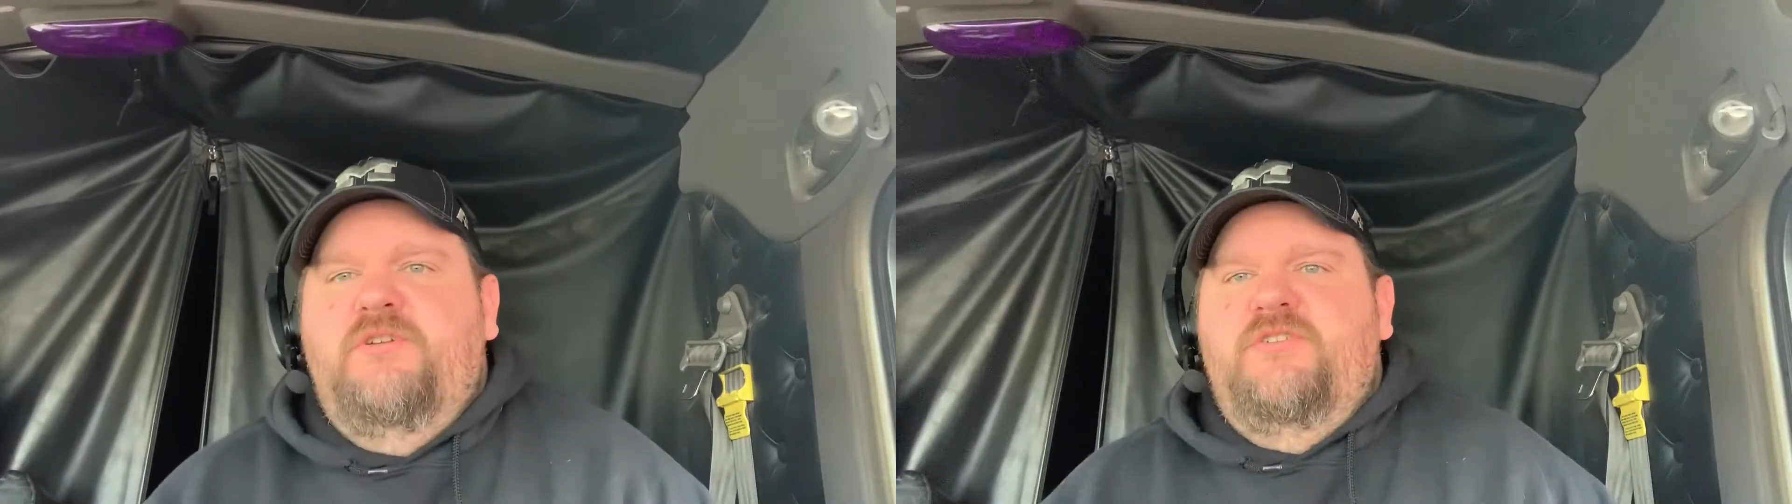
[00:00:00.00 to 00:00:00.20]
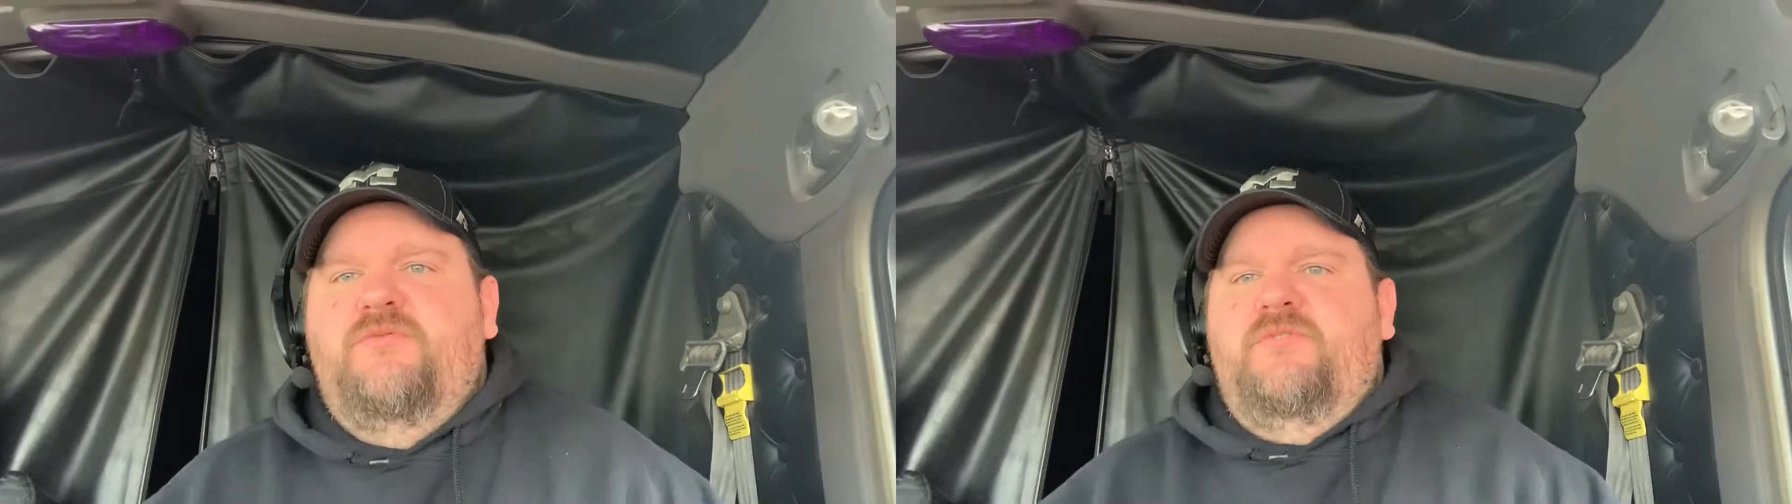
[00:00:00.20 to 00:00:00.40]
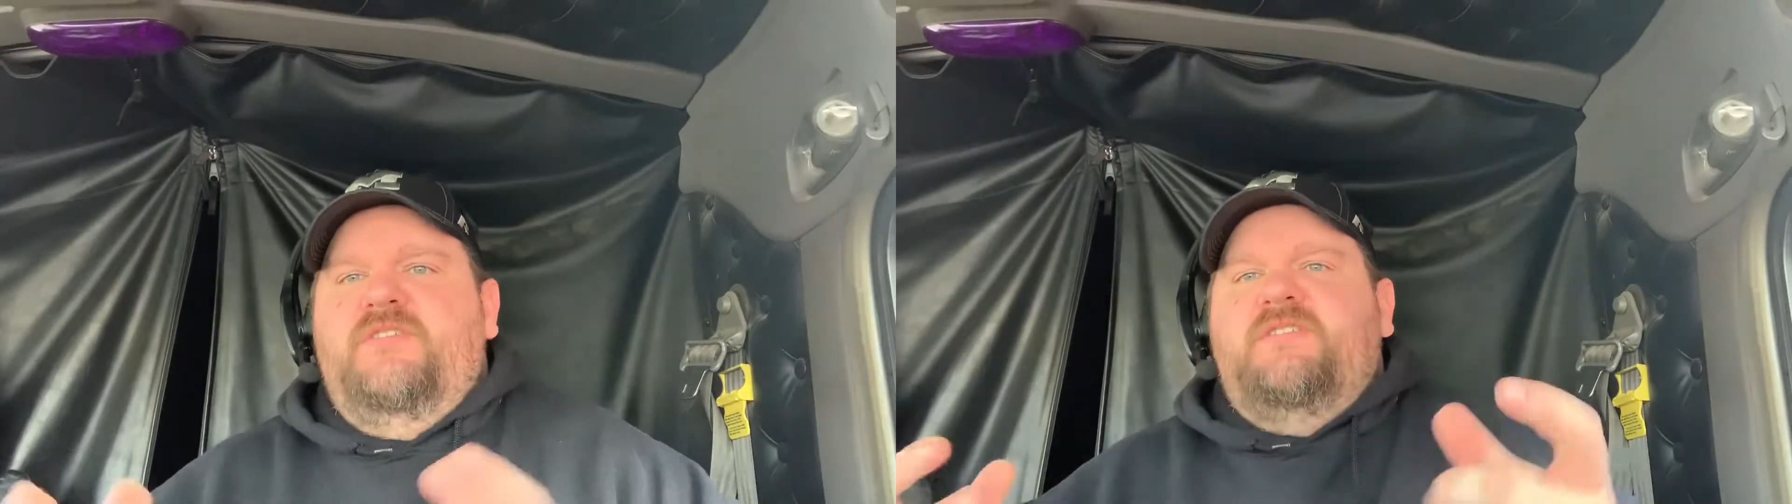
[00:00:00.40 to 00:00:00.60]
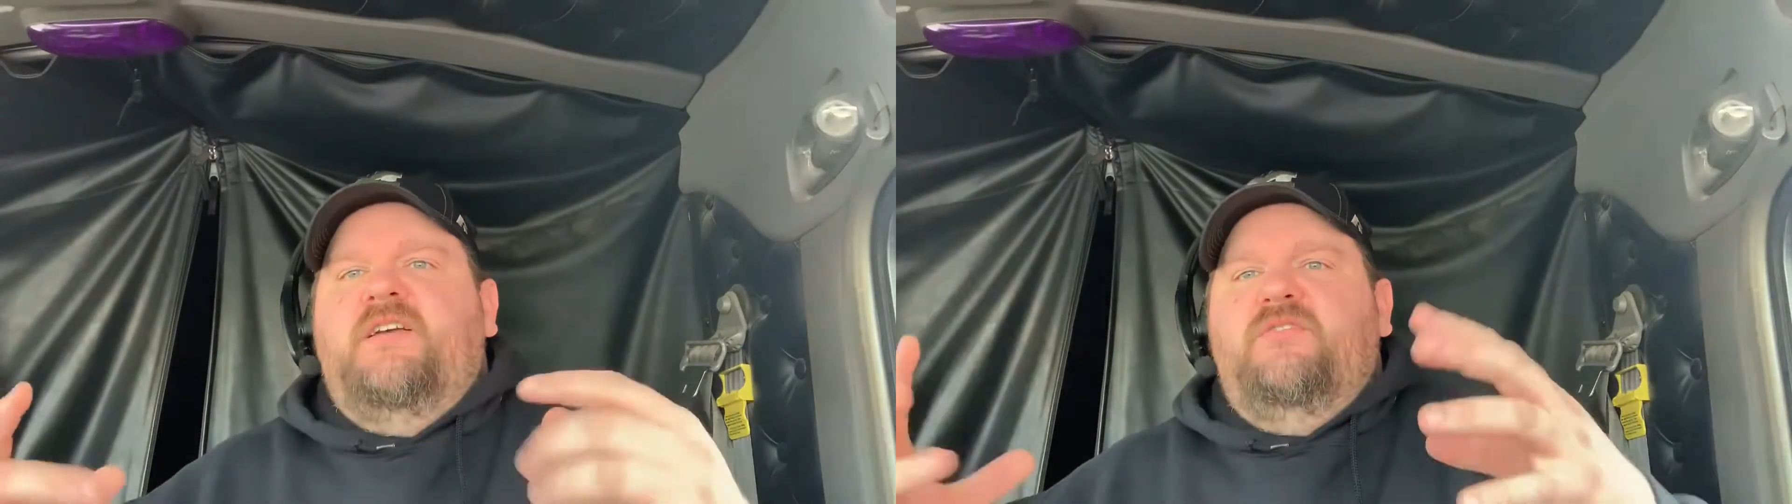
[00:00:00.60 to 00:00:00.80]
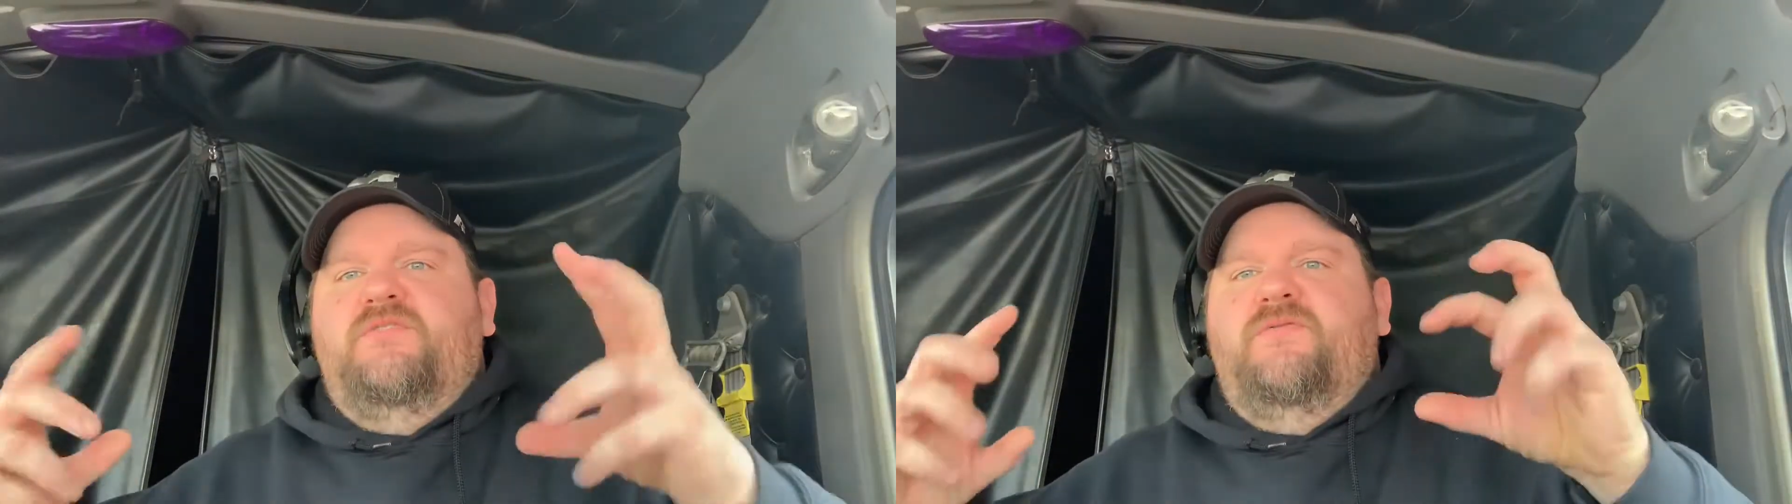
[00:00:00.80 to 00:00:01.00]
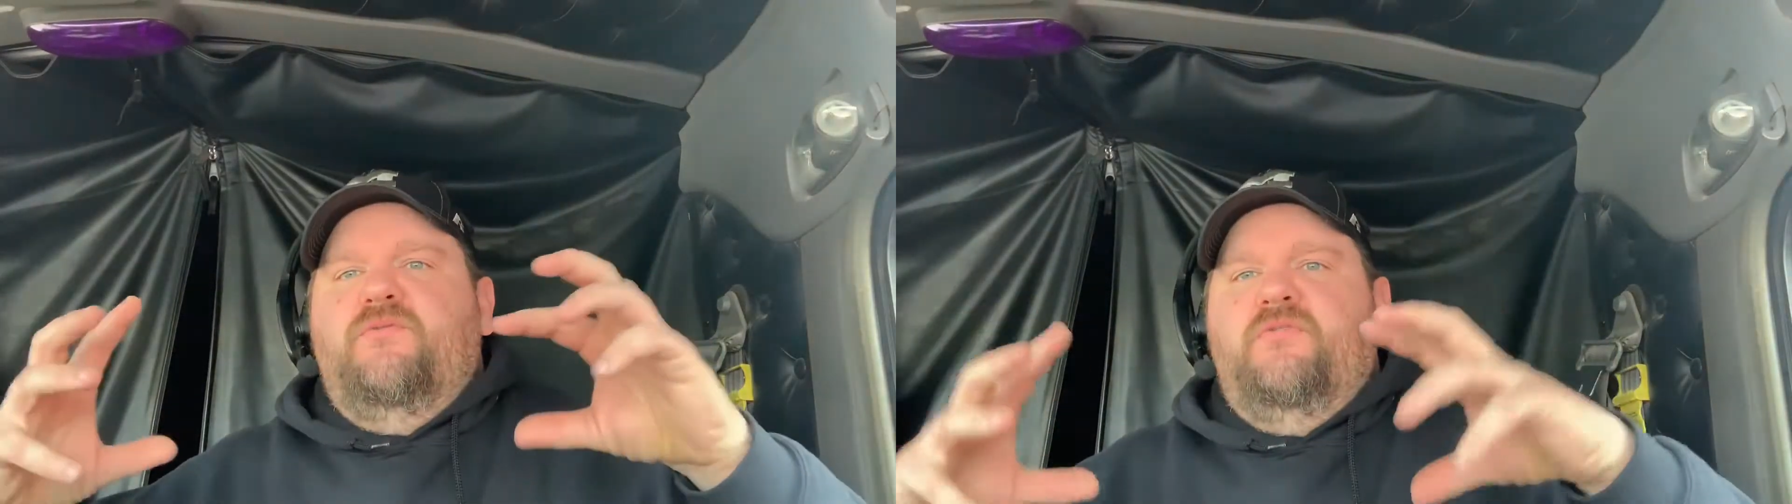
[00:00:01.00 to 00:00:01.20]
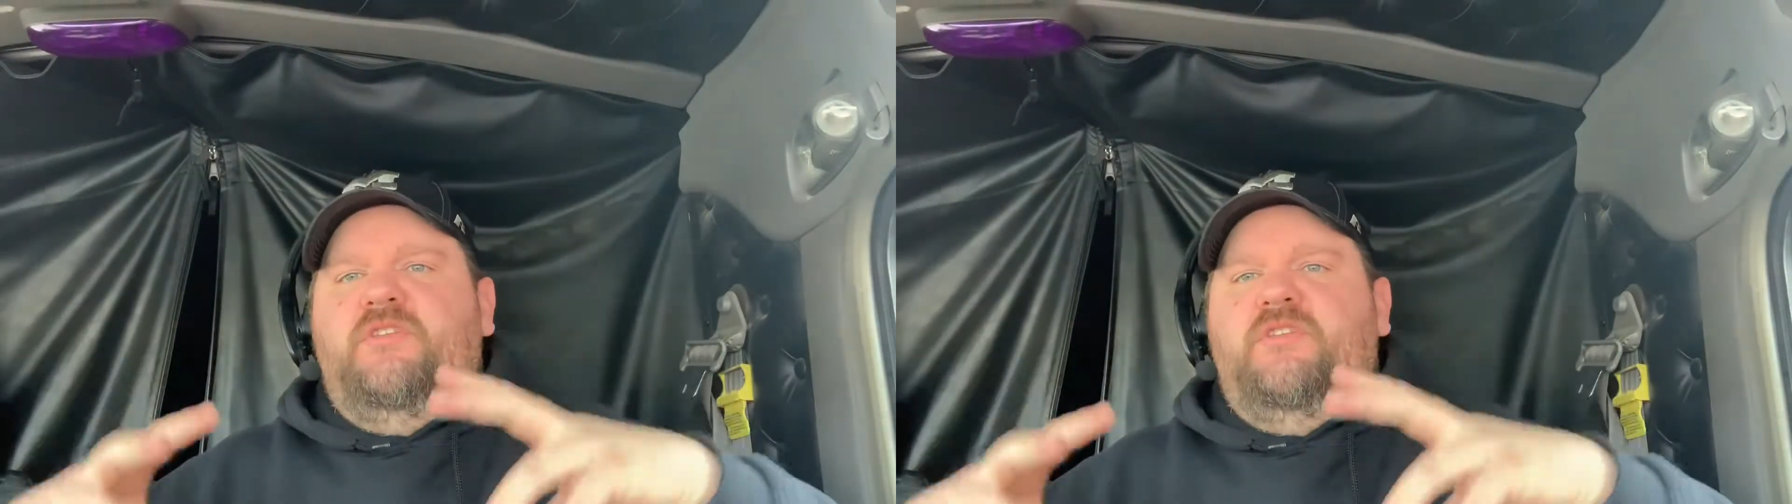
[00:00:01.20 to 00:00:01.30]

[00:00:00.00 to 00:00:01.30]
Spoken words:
pressure when the silo's full,